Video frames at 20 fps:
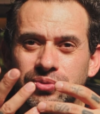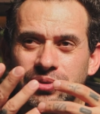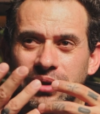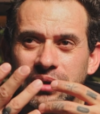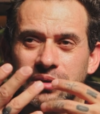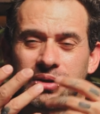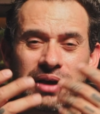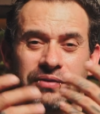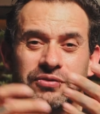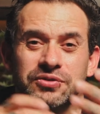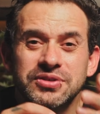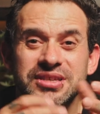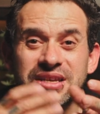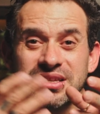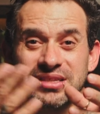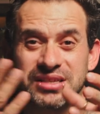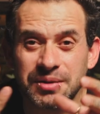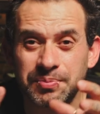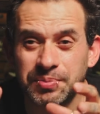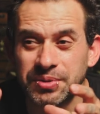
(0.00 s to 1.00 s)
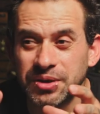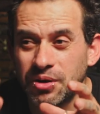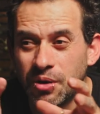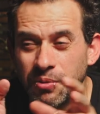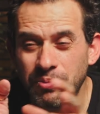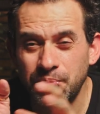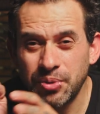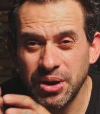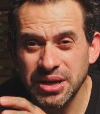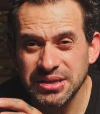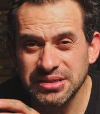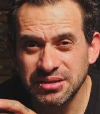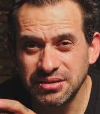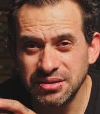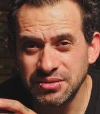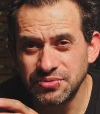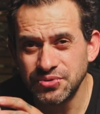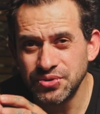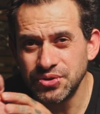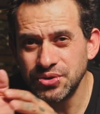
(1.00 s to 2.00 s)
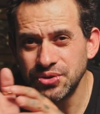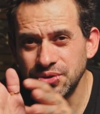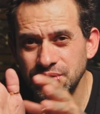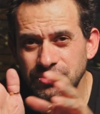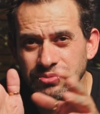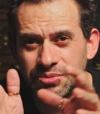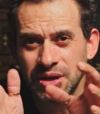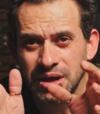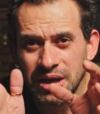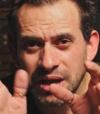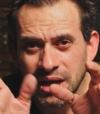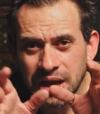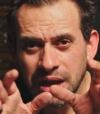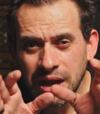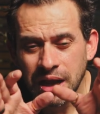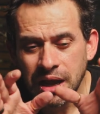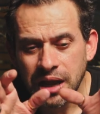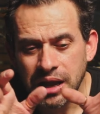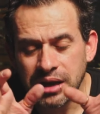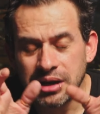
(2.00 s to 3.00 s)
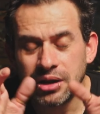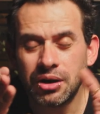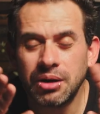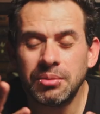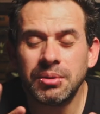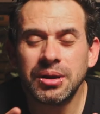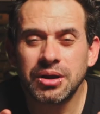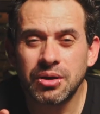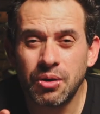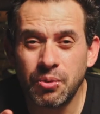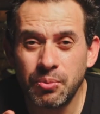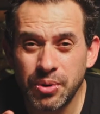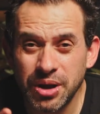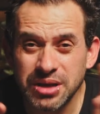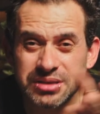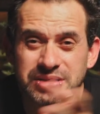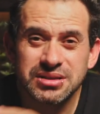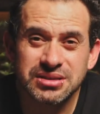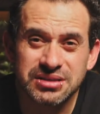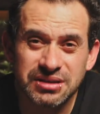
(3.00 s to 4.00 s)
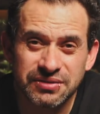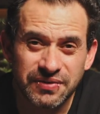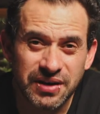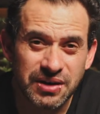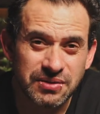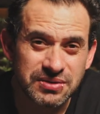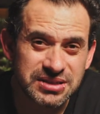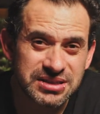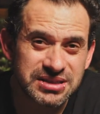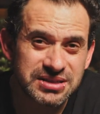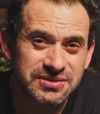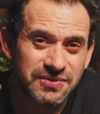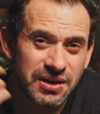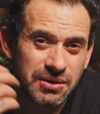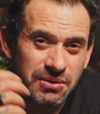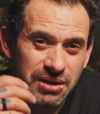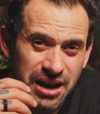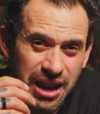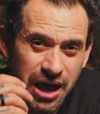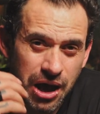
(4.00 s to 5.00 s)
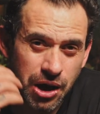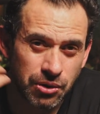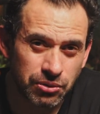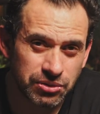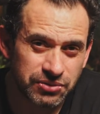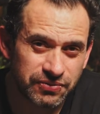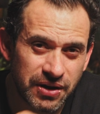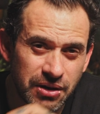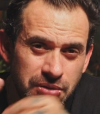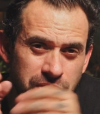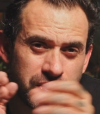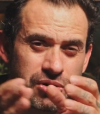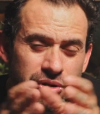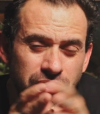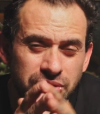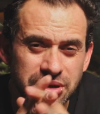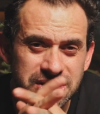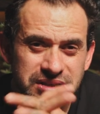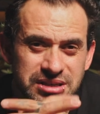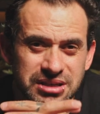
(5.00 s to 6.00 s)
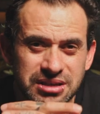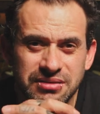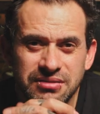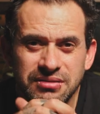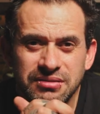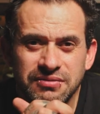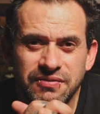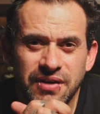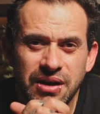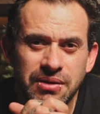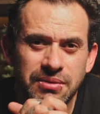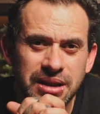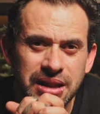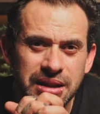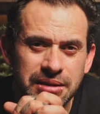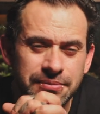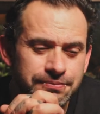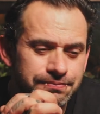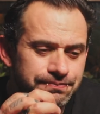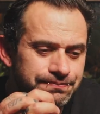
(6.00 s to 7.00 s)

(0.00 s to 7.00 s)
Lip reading: You have to set up the compressor in the room, and normally compressors are very loud, very noisy, and very